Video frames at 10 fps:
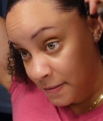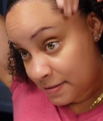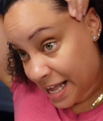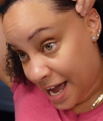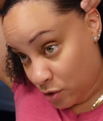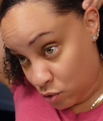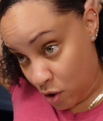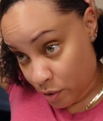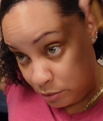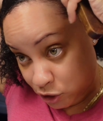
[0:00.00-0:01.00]
Now you
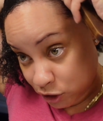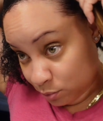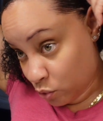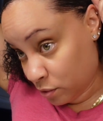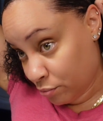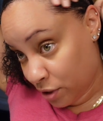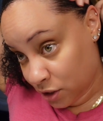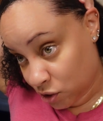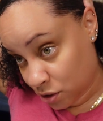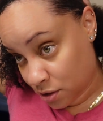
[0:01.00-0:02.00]
go in with your smoothing
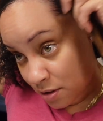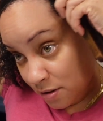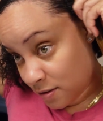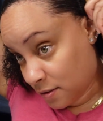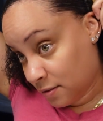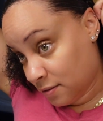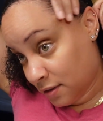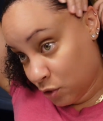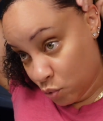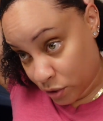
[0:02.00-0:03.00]
brush.
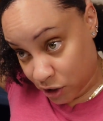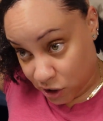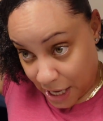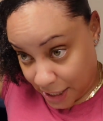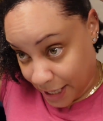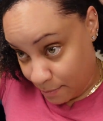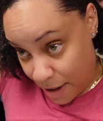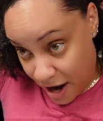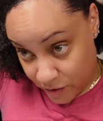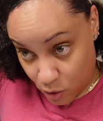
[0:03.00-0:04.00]
You want to just kind of like
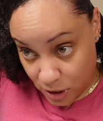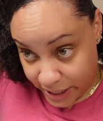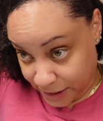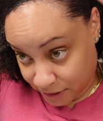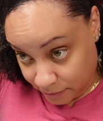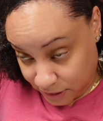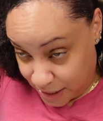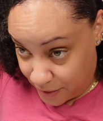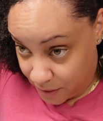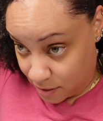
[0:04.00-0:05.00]
marry all of that stuff
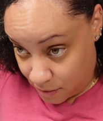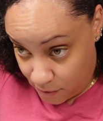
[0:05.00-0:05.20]
together.